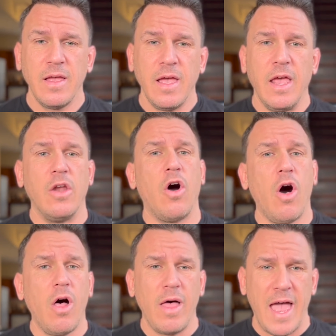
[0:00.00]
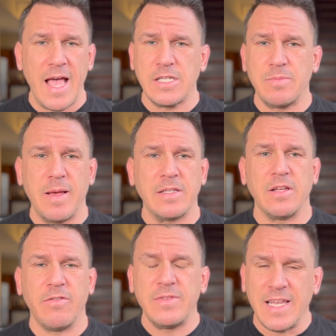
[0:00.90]
and all aspects
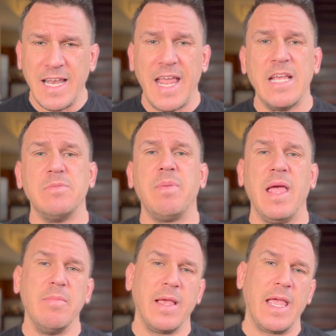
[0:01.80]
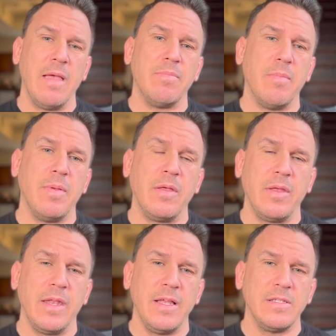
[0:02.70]
of today's payment
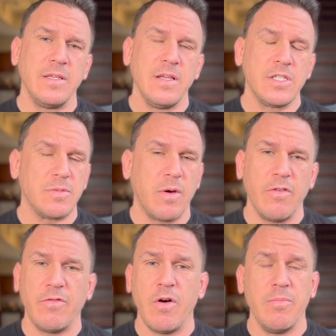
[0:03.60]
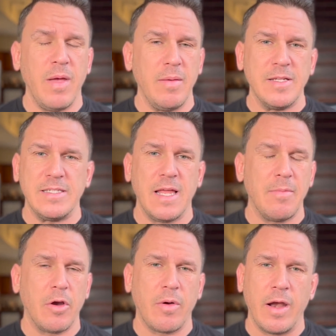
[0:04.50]
capabilities smartphone payments,
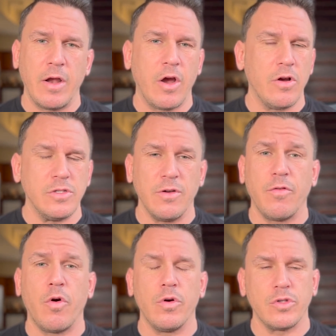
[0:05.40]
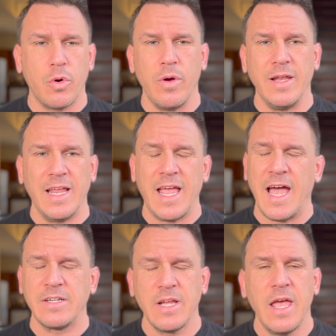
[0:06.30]
debit, credit cards, and of course, coin and
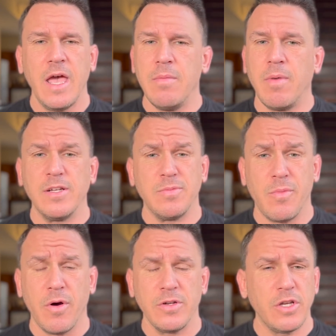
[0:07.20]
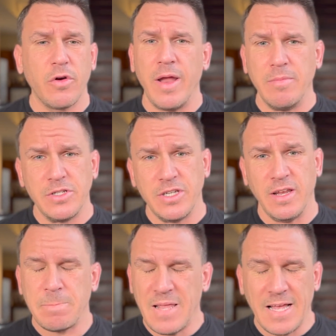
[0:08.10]
cash, and much more. It's a great
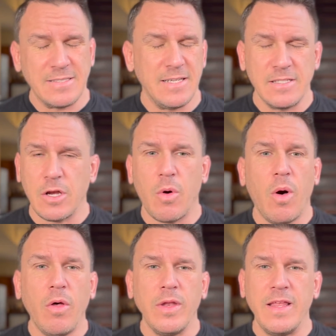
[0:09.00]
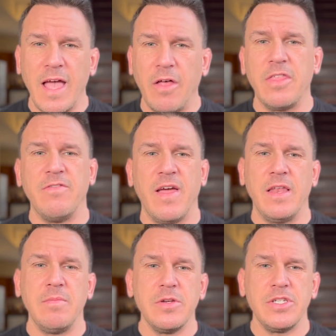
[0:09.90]
machine. Yes, it's a quality, healthy
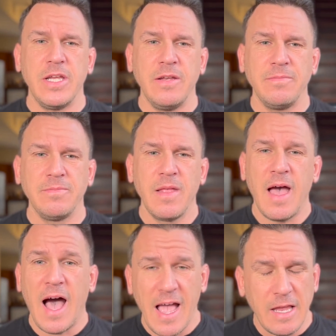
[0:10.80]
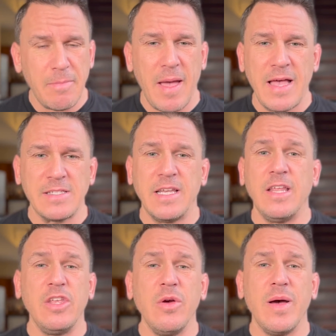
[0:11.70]
vending machine, high capacity,
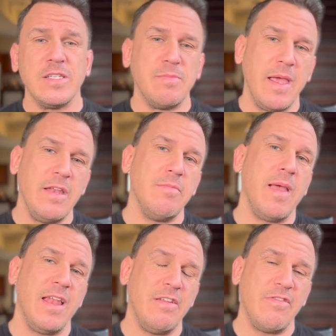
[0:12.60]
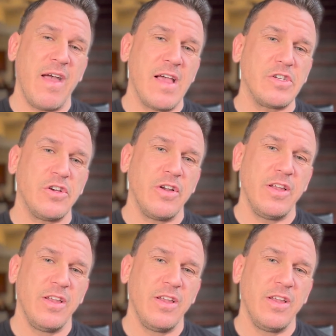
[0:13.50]
US made and manufactured,